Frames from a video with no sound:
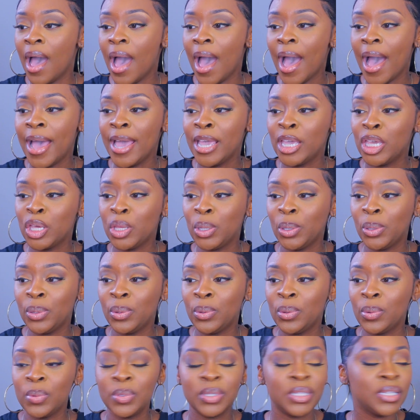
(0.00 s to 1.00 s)
I
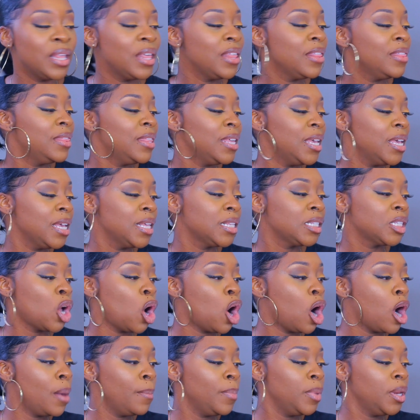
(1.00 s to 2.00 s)
use this
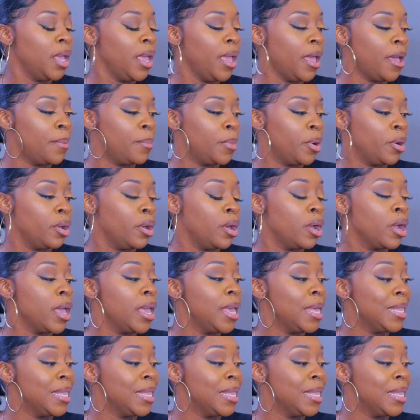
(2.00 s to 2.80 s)
Arm & Hammer